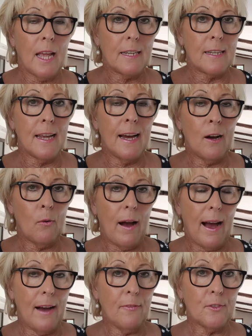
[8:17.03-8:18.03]
Now,
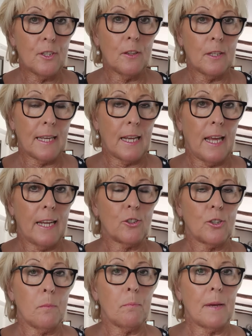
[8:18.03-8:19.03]
after the
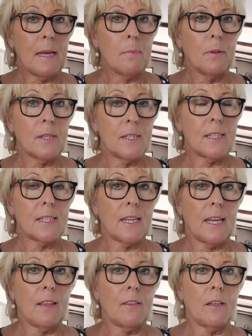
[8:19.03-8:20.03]
election, people can
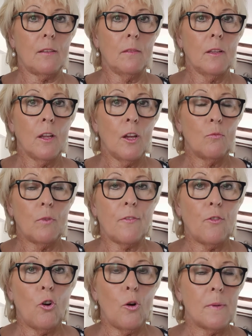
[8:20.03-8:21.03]
see that
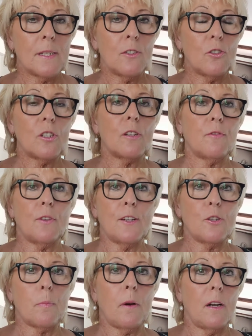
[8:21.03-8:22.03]
Reform isn't just a
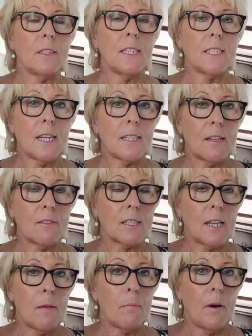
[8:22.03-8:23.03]
fringe party sat
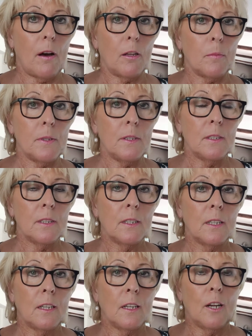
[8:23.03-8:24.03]
outside Parliament.
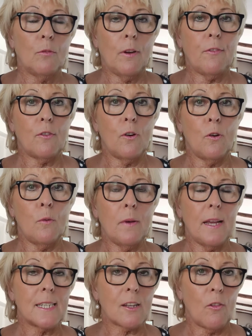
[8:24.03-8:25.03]
Reform
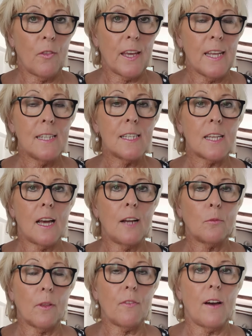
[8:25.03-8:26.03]
is on the
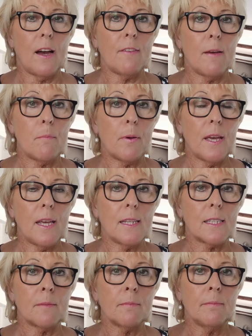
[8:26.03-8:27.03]
inside with 5
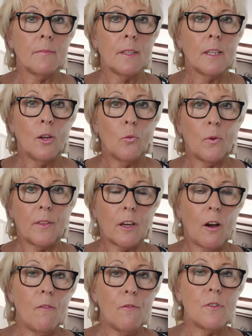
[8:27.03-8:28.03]
MPs. With a
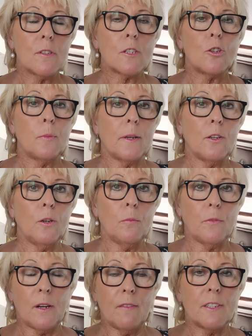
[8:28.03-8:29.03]
conference coming
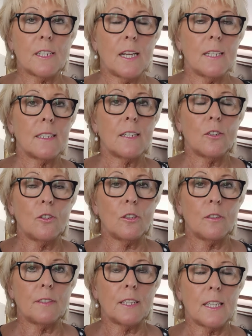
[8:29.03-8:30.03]
up, they're advertising it all
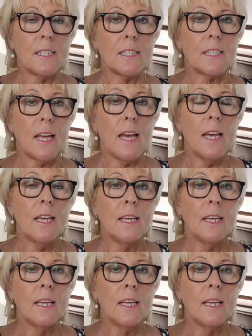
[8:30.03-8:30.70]
over the internet.